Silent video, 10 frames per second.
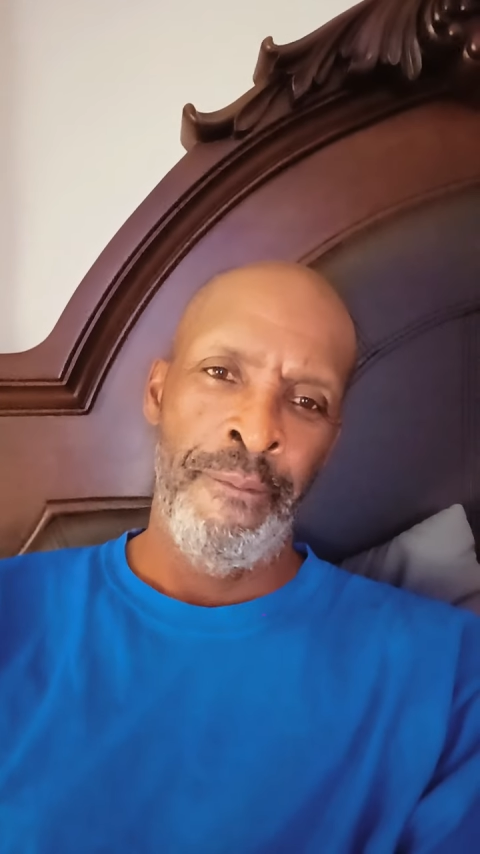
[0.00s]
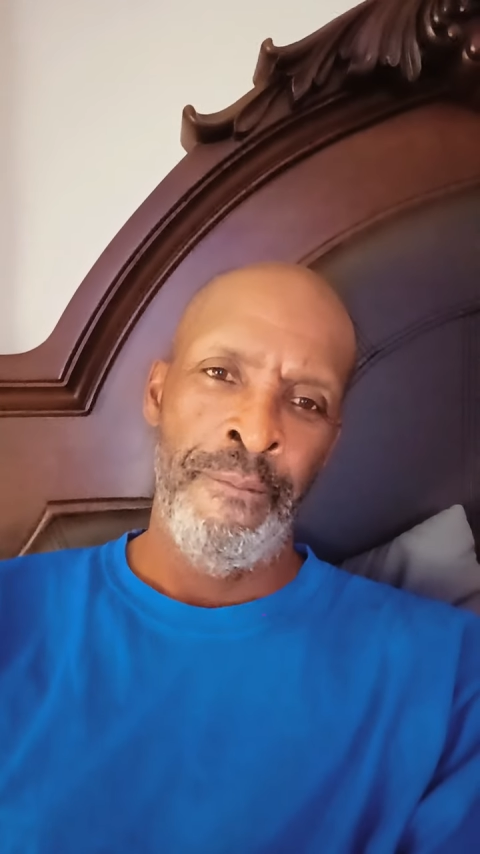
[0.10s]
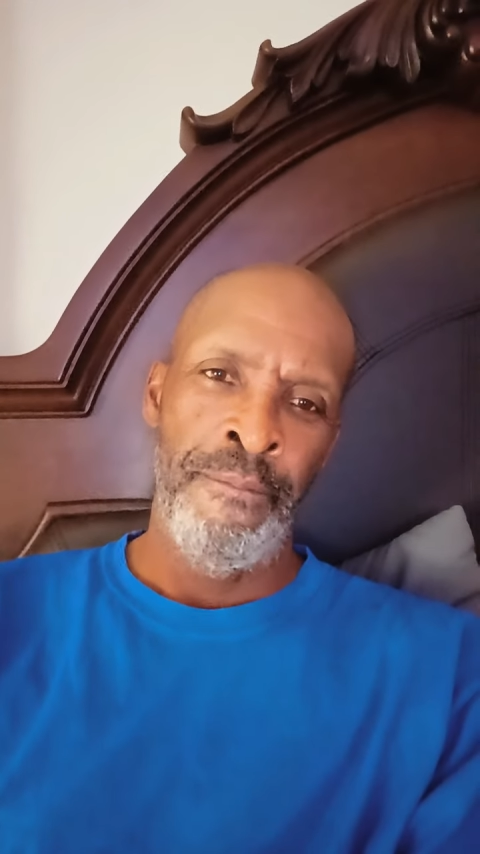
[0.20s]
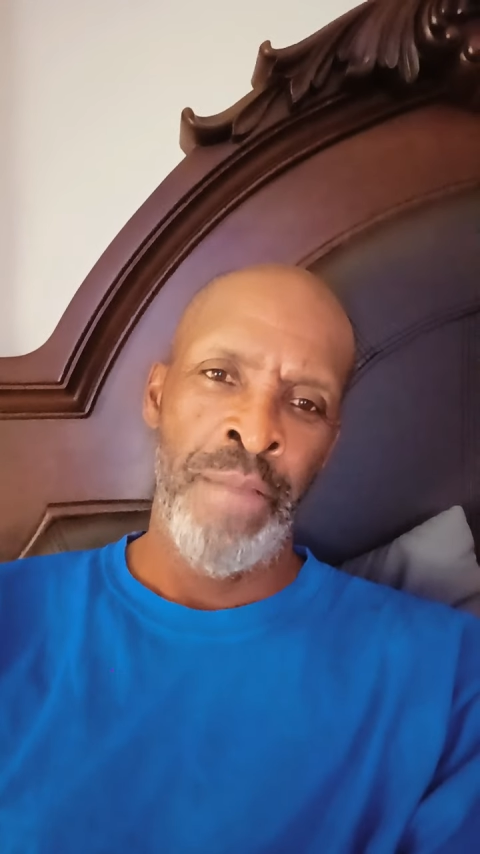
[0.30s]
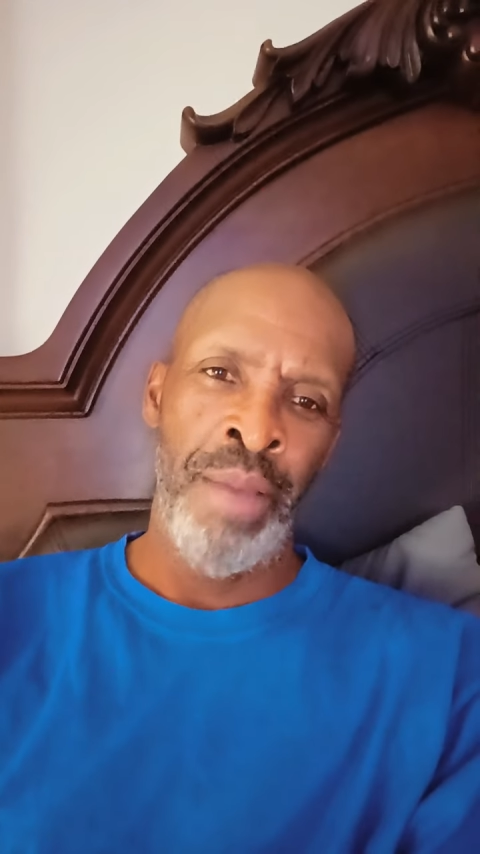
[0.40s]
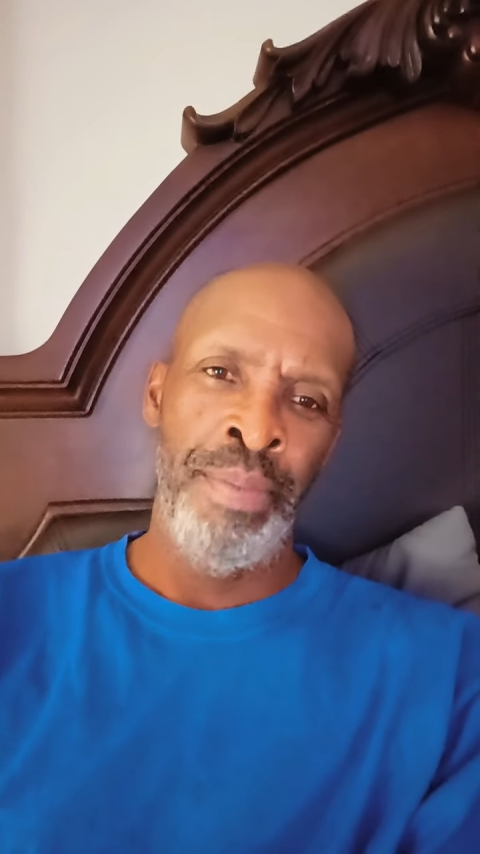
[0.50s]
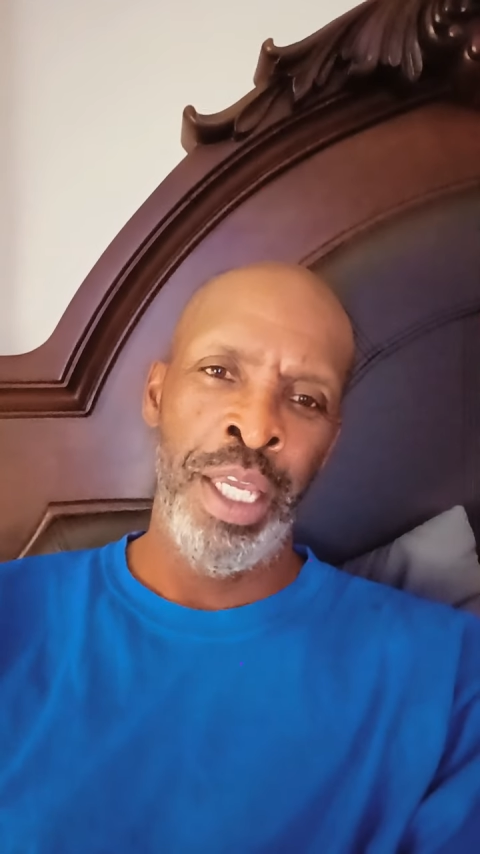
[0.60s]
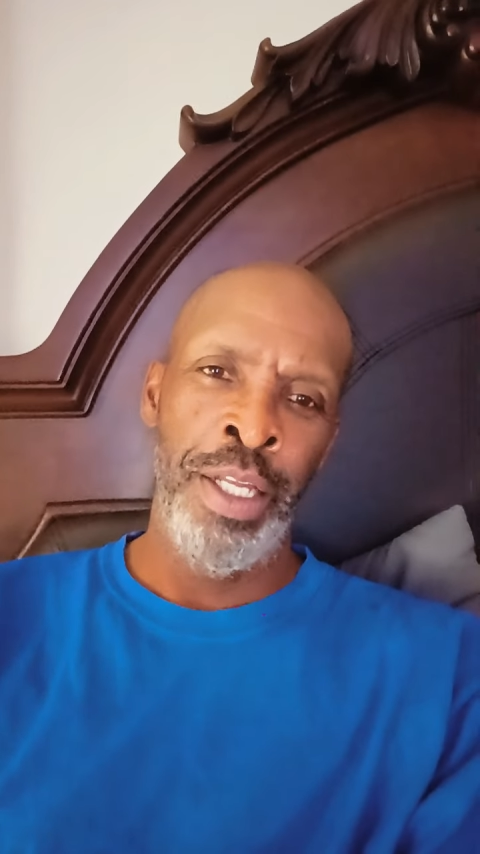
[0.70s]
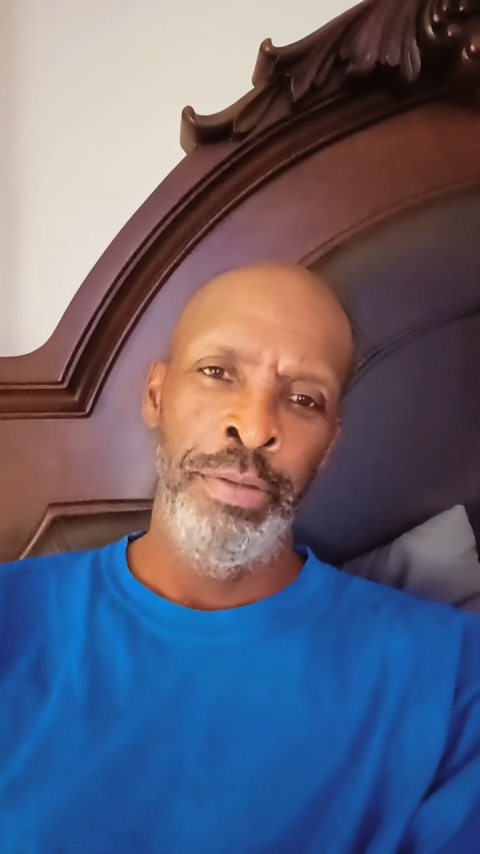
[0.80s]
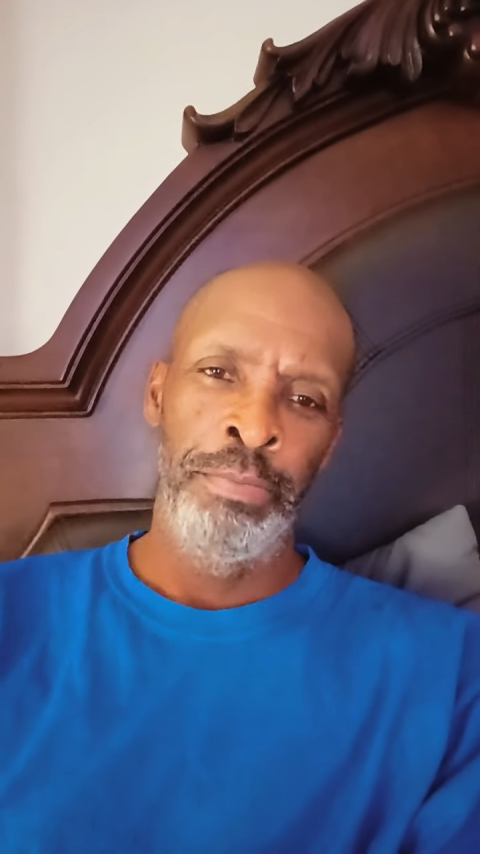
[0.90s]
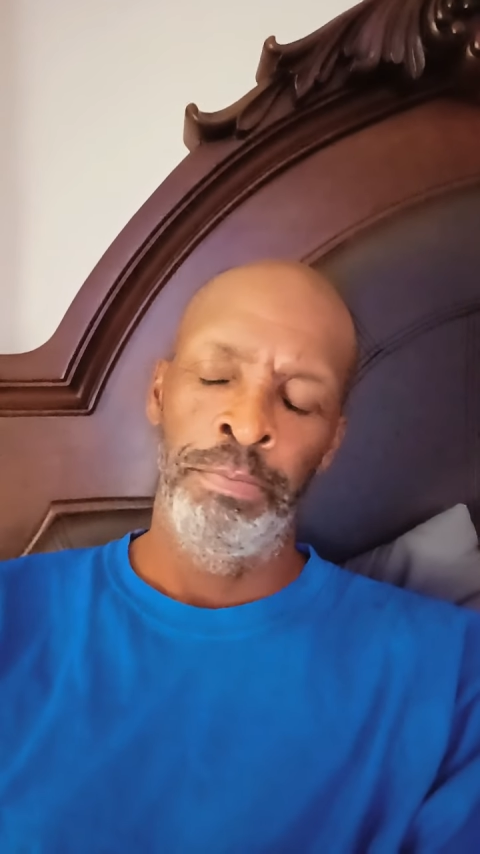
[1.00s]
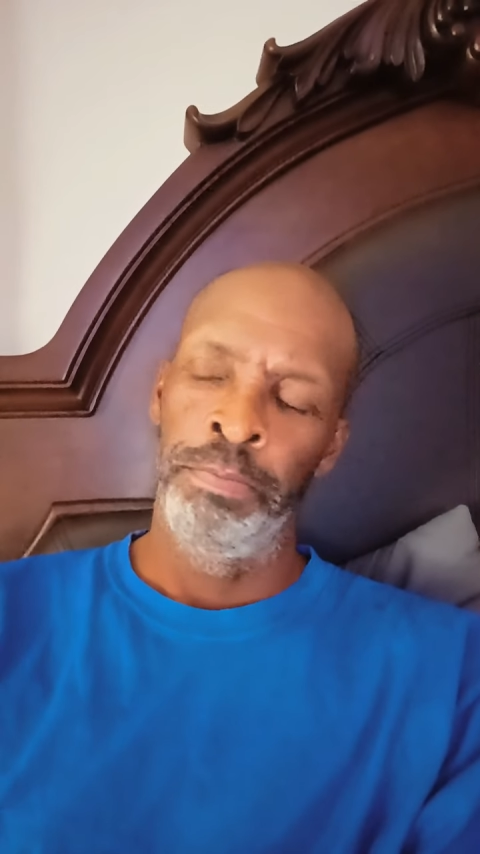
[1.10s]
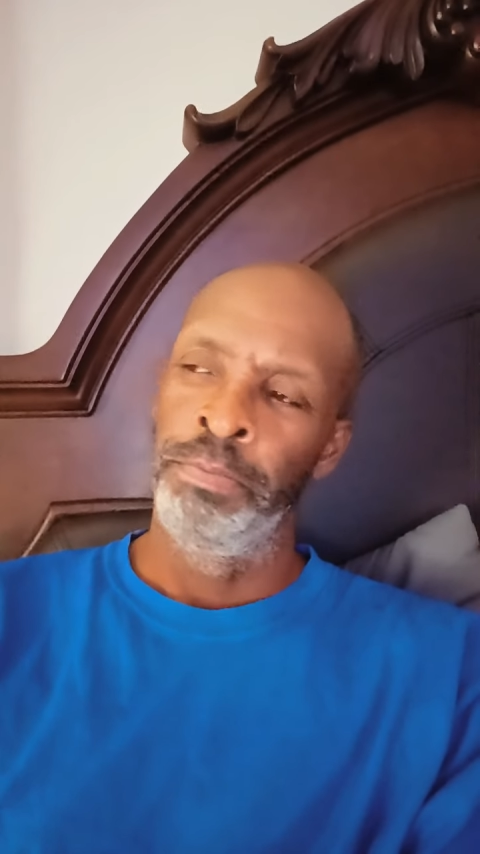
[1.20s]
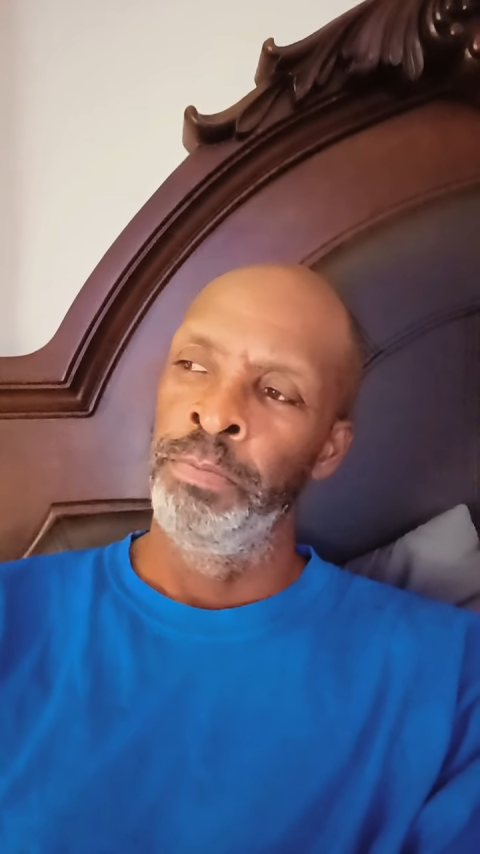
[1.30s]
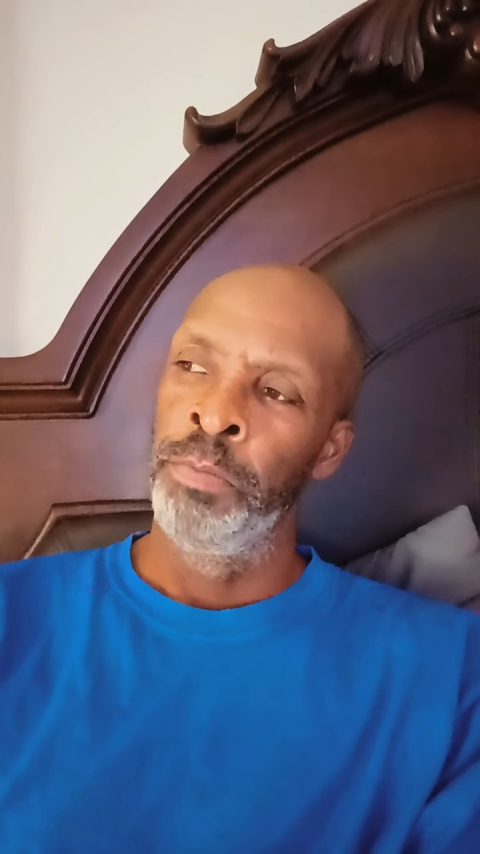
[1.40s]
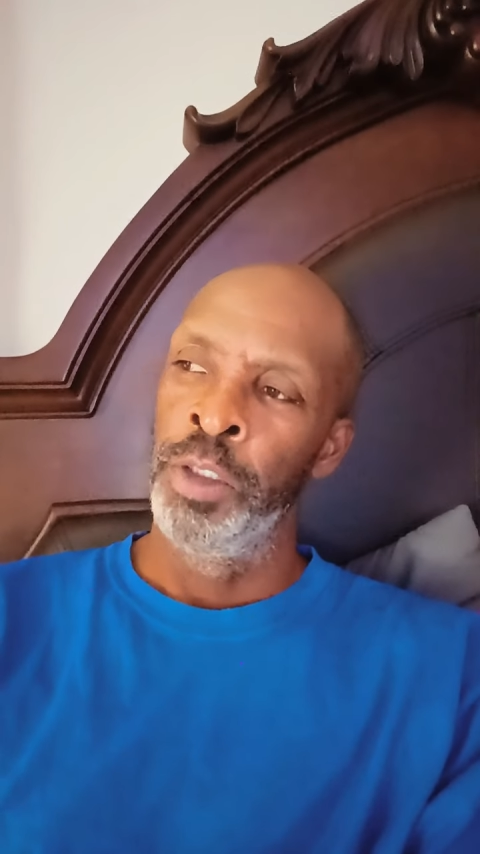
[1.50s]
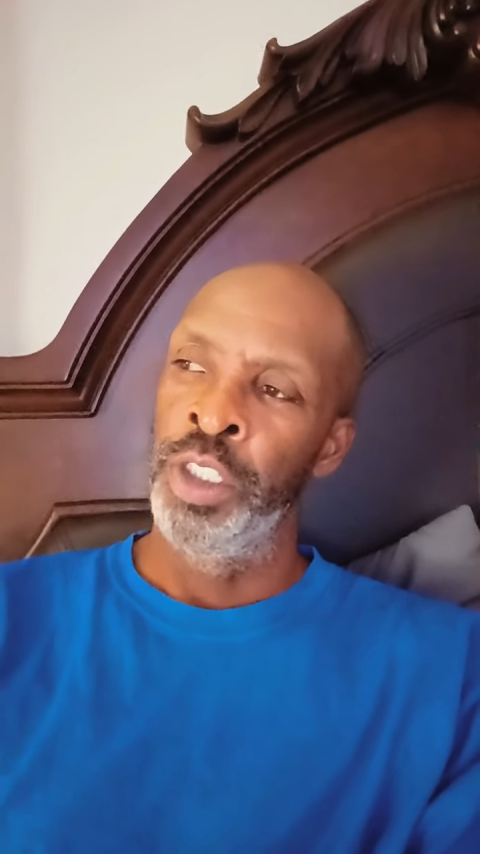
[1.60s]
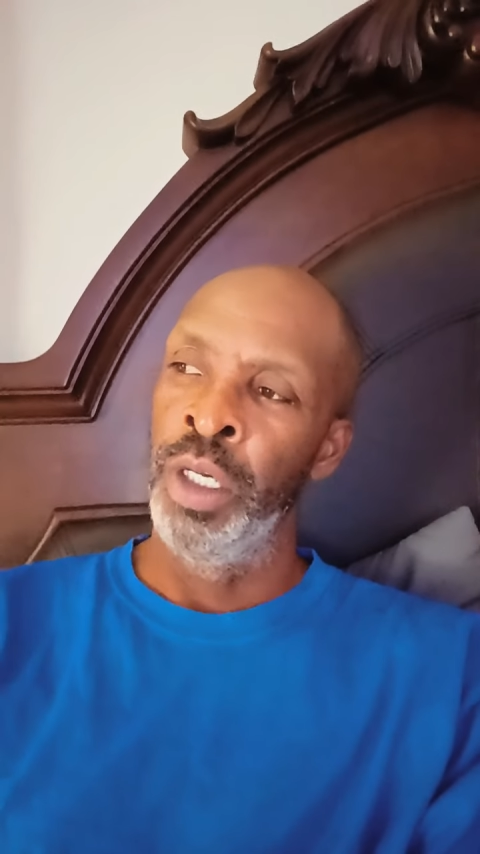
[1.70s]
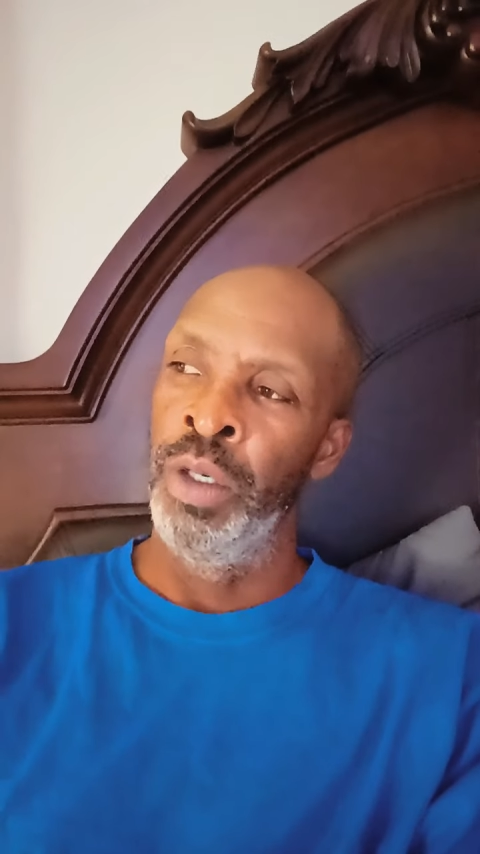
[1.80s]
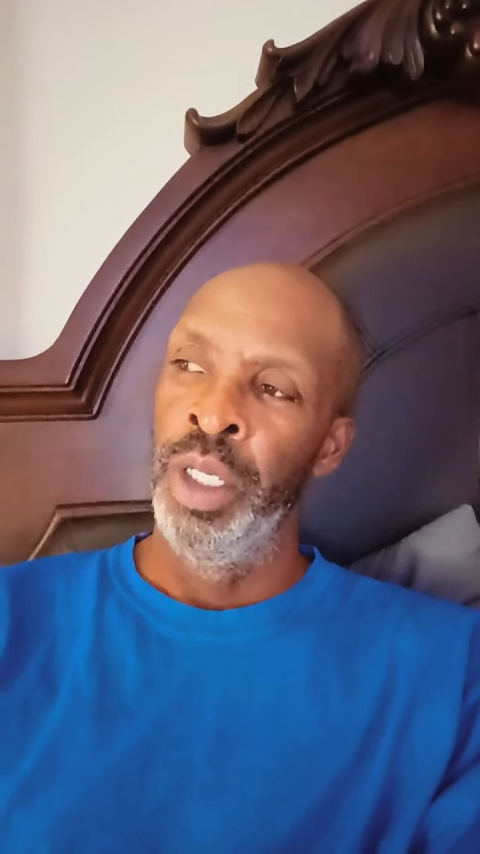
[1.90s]
Know what I mean?
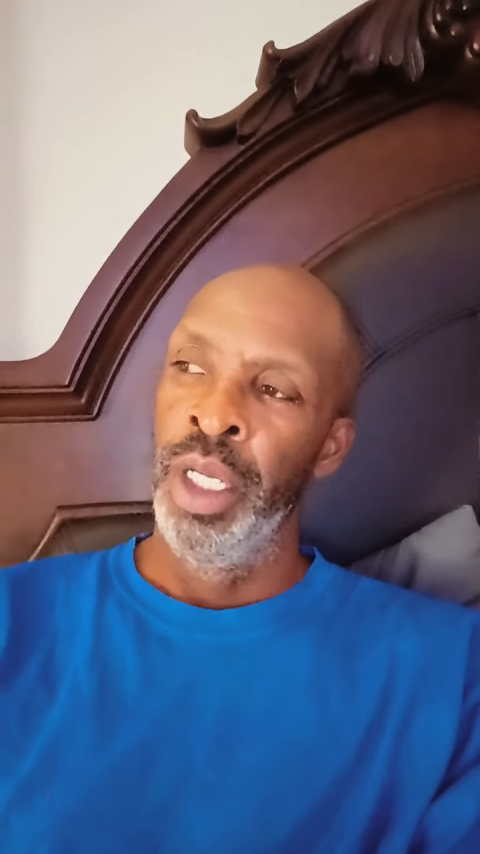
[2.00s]
So,